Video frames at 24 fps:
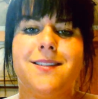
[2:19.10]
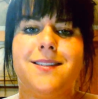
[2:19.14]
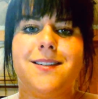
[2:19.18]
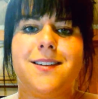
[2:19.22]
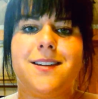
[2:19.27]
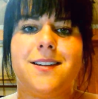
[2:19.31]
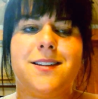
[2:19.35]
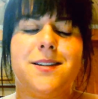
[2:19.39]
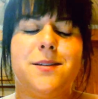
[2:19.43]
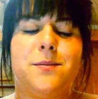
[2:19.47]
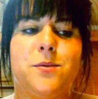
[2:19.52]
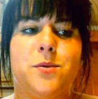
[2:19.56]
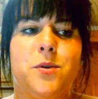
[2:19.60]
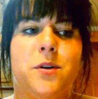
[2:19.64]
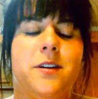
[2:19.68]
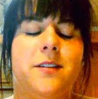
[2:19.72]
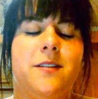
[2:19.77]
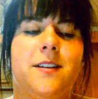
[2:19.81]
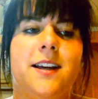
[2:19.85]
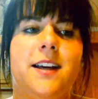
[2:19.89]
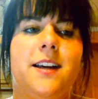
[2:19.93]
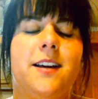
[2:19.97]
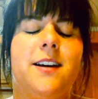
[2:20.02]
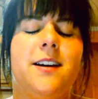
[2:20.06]
some sort of
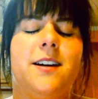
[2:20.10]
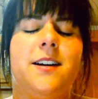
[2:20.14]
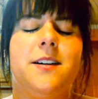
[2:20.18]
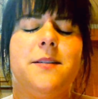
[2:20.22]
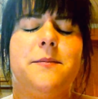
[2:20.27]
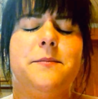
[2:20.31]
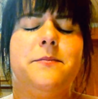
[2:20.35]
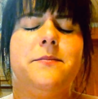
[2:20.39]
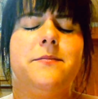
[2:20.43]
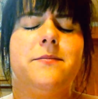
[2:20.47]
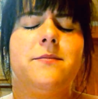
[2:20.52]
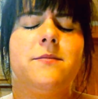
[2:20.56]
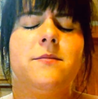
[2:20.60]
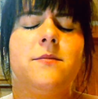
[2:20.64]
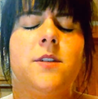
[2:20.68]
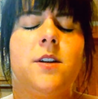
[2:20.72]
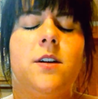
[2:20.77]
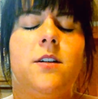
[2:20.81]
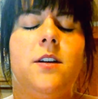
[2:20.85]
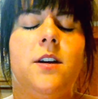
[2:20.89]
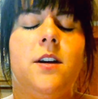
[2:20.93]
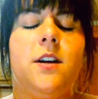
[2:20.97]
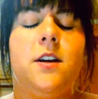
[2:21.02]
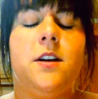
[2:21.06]
what
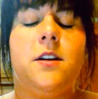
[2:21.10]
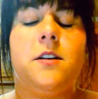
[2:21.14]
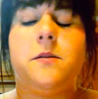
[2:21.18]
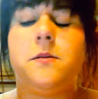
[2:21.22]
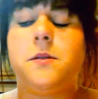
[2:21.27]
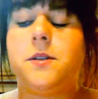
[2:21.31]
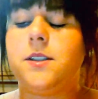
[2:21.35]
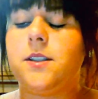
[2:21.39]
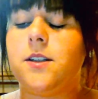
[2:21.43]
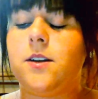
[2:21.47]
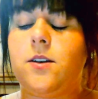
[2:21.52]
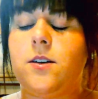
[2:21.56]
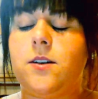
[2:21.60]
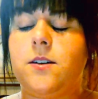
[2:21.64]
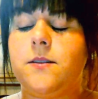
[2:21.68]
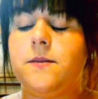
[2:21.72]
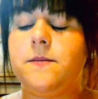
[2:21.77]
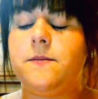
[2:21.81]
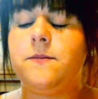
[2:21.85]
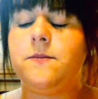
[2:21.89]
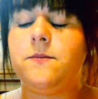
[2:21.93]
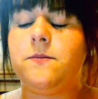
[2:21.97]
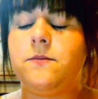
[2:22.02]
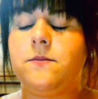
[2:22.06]
it's called?
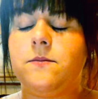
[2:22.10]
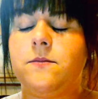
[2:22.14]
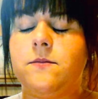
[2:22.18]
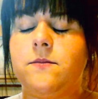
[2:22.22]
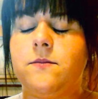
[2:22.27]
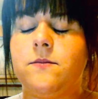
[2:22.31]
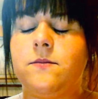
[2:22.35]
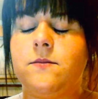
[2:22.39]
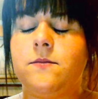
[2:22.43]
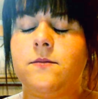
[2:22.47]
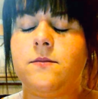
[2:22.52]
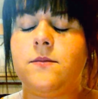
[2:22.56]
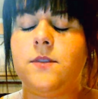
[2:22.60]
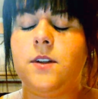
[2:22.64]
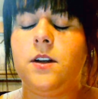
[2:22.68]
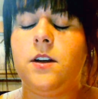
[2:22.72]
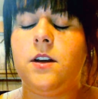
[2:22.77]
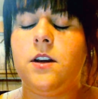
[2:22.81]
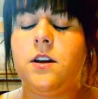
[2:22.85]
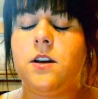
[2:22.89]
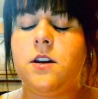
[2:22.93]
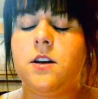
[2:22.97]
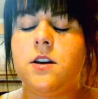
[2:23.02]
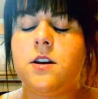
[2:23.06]

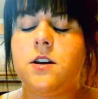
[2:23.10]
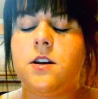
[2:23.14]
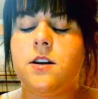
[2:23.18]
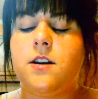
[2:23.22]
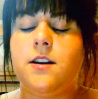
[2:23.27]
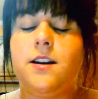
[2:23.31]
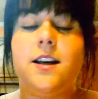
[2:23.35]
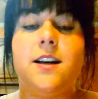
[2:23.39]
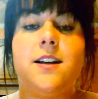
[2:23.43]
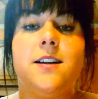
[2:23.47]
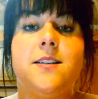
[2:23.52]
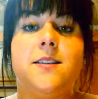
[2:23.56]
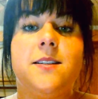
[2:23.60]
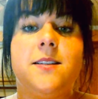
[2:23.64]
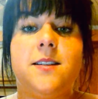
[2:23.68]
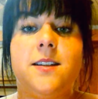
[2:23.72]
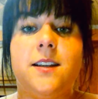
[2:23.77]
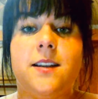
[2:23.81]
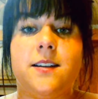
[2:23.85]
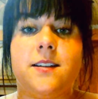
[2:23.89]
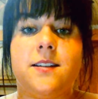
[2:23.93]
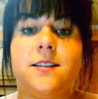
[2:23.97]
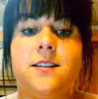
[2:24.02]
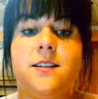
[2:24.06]
Not a
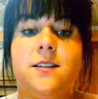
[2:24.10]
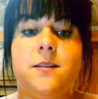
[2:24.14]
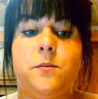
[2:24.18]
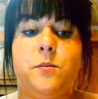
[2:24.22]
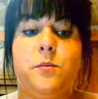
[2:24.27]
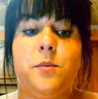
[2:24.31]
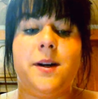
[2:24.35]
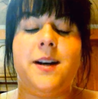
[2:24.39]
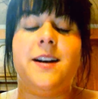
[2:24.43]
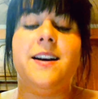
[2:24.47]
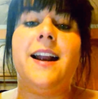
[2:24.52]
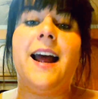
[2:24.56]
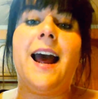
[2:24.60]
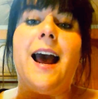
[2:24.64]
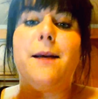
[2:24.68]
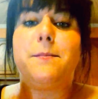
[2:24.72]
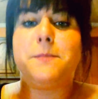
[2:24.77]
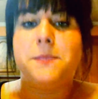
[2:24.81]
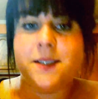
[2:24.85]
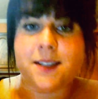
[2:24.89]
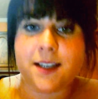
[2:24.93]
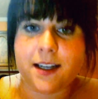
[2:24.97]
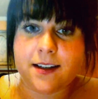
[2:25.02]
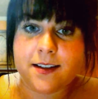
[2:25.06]
cyst, but an
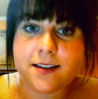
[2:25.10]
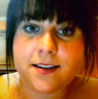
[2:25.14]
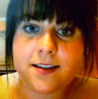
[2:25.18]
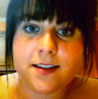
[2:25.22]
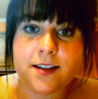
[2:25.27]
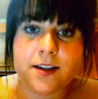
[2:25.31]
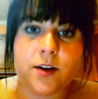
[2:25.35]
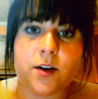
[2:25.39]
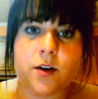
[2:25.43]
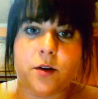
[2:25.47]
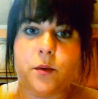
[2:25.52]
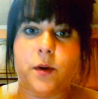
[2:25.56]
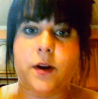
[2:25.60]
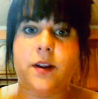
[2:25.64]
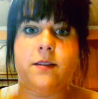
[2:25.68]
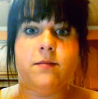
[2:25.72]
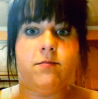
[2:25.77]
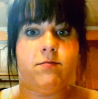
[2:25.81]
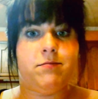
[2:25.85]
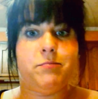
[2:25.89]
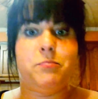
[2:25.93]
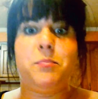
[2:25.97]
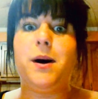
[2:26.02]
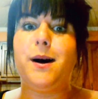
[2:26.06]
abscess, where
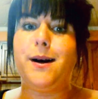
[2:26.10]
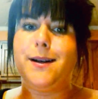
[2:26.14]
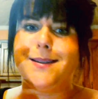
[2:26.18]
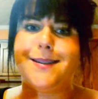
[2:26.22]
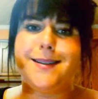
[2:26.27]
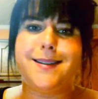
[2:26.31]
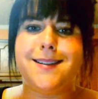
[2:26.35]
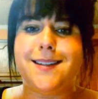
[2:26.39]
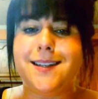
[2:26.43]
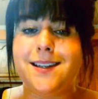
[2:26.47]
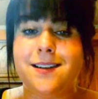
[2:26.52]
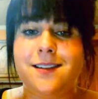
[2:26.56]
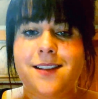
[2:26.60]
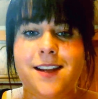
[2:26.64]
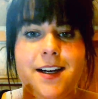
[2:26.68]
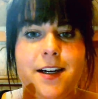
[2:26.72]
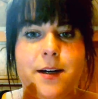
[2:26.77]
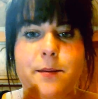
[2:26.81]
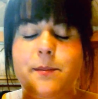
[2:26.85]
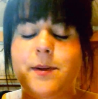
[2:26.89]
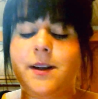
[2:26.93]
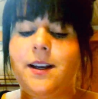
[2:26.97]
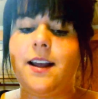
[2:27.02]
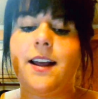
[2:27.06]
pus is in
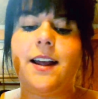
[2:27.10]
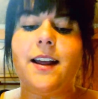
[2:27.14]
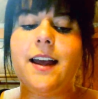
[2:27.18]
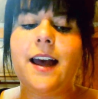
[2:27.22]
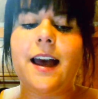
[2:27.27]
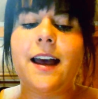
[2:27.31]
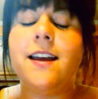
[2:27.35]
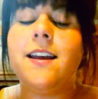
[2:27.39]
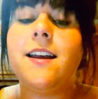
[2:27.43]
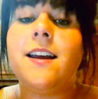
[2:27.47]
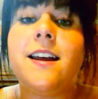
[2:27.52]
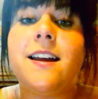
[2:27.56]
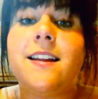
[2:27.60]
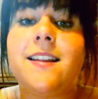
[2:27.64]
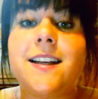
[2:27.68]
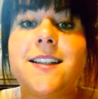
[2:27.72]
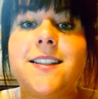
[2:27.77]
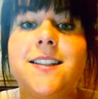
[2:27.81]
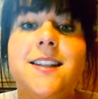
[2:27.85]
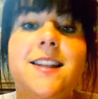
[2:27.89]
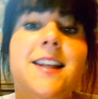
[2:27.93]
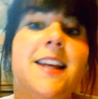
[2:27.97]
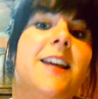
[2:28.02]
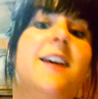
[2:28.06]
there. But that's
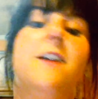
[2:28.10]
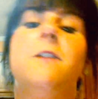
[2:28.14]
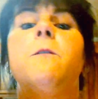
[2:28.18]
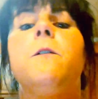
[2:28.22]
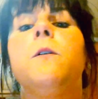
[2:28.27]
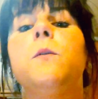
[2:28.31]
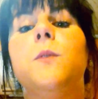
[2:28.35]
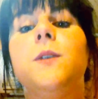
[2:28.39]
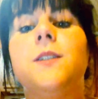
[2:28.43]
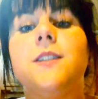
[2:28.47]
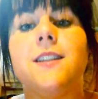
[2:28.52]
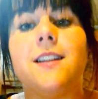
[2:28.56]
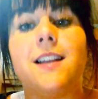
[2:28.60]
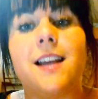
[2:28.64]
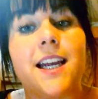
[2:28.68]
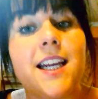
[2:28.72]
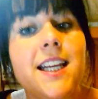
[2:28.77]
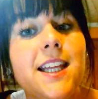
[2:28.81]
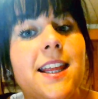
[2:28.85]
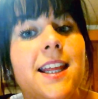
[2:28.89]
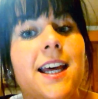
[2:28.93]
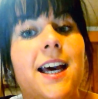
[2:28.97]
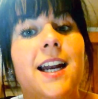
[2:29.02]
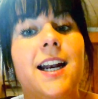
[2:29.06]
the thing, if it was
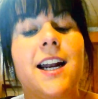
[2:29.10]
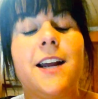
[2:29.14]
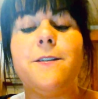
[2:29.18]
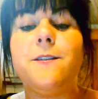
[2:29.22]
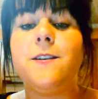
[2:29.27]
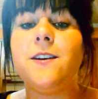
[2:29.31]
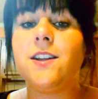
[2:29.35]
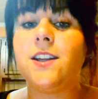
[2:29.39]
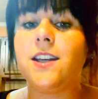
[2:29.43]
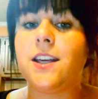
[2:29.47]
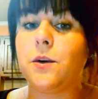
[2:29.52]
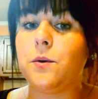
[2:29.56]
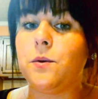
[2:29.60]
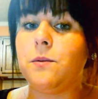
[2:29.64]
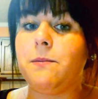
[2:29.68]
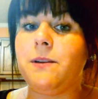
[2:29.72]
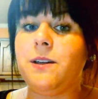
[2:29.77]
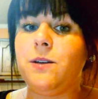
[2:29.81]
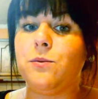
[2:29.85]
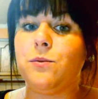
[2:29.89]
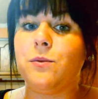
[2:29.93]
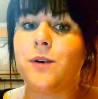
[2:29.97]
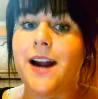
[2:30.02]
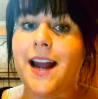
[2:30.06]
like that, I feel like it would
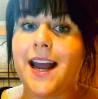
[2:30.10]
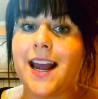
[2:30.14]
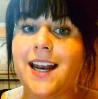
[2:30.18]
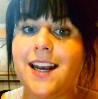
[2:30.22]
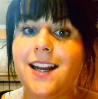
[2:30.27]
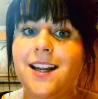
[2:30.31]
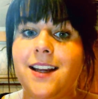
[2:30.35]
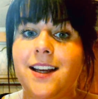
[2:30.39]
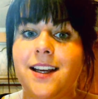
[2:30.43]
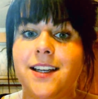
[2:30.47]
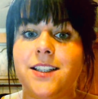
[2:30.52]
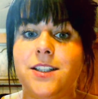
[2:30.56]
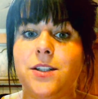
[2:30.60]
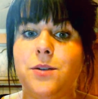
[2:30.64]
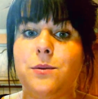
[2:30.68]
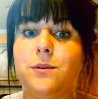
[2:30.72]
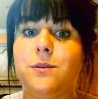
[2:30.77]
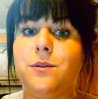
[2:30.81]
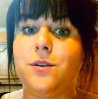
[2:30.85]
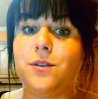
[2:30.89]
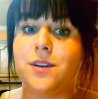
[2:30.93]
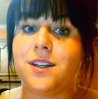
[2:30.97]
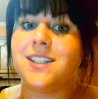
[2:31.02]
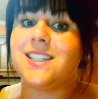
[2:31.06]
be red and
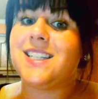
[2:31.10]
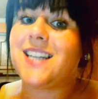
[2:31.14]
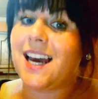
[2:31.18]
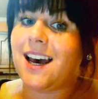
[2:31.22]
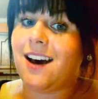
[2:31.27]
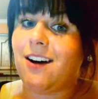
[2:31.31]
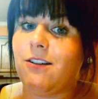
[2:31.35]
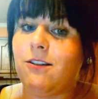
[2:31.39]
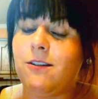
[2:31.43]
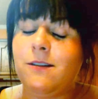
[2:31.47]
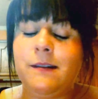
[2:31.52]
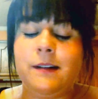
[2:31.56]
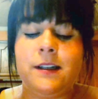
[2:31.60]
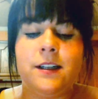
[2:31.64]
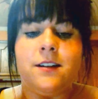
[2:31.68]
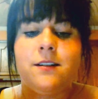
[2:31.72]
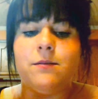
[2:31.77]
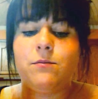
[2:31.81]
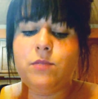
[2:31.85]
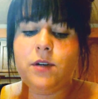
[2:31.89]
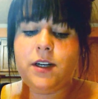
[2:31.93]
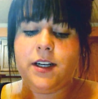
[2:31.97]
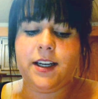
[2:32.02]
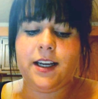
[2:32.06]
you could tell.
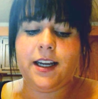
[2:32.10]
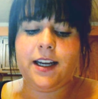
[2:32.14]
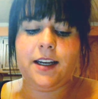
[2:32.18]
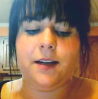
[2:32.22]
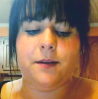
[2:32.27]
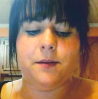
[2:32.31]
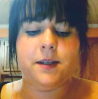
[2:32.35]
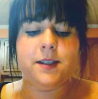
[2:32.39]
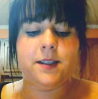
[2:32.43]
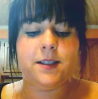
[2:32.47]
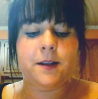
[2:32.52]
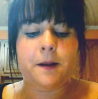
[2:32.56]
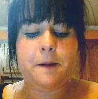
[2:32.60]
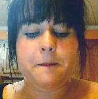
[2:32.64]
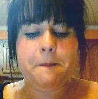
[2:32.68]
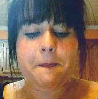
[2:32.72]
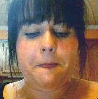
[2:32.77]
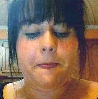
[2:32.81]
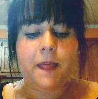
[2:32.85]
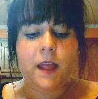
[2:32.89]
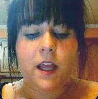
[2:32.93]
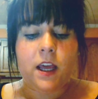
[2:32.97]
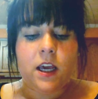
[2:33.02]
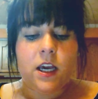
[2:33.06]
But anyways,
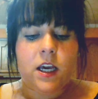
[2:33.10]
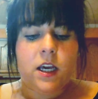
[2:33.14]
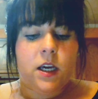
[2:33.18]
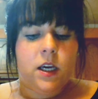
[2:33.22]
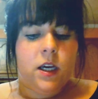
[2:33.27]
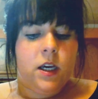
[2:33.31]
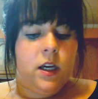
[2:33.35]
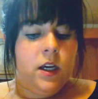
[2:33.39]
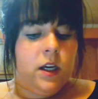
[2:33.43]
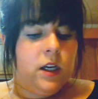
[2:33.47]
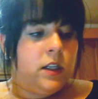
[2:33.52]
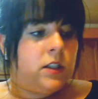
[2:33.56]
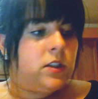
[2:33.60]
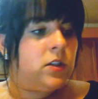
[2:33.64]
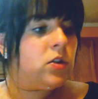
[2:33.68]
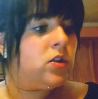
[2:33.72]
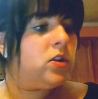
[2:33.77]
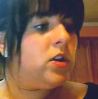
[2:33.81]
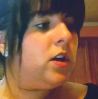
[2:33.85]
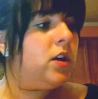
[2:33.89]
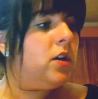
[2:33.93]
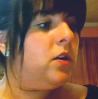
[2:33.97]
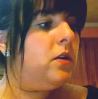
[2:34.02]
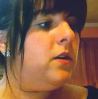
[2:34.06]

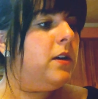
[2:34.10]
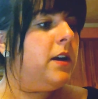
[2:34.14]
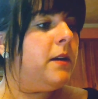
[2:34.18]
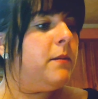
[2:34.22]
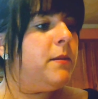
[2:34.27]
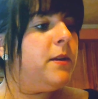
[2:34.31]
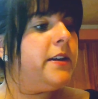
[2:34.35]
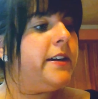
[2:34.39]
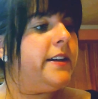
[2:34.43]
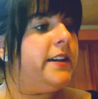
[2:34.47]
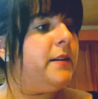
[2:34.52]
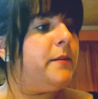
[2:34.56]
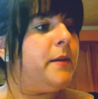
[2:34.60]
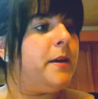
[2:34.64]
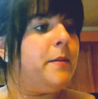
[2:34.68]
so I'm looking at my